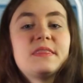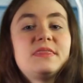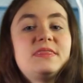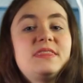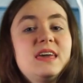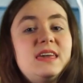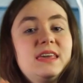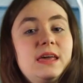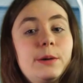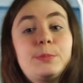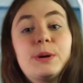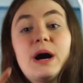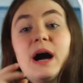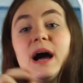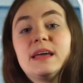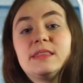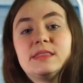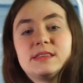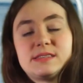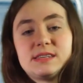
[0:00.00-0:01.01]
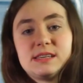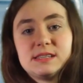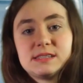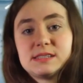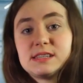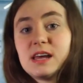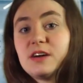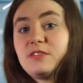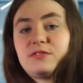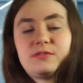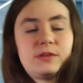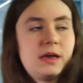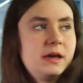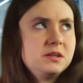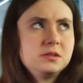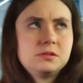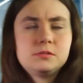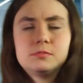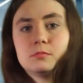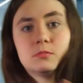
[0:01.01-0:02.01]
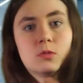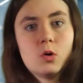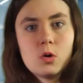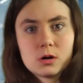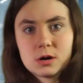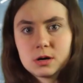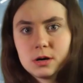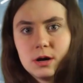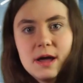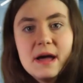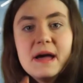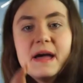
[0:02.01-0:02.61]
They get behind the scenes stuff and more.